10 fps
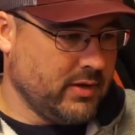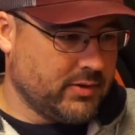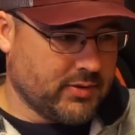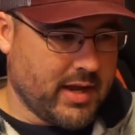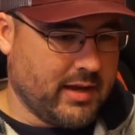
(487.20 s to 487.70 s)

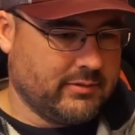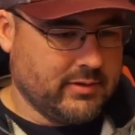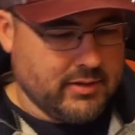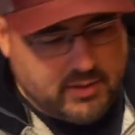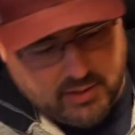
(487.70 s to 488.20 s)
So yeah,
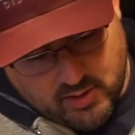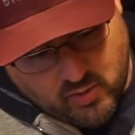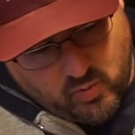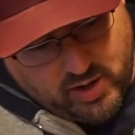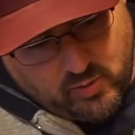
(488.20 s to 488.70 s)

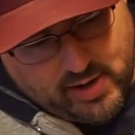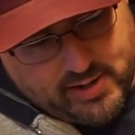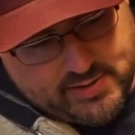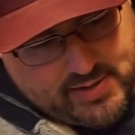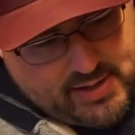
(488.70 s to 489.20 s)

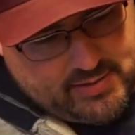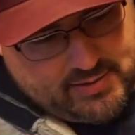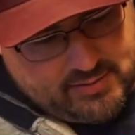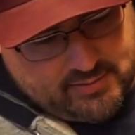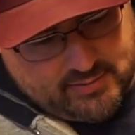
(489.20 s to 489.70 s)
wear-wise,
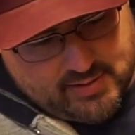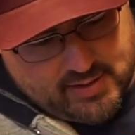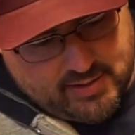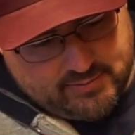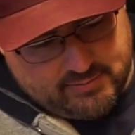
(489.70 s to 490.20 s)
that's,
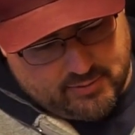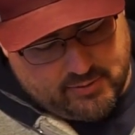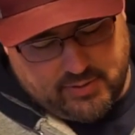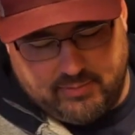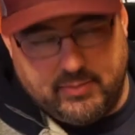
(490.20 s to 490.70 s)

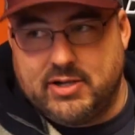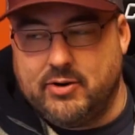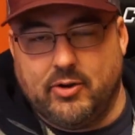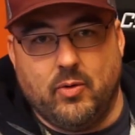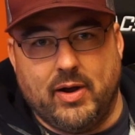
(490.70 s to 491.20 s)
or the
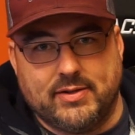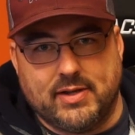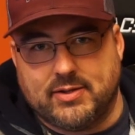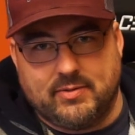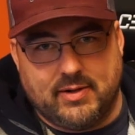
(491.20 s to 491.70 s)
material-wise,
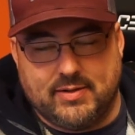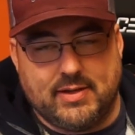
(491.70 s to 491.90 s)
that's what it is.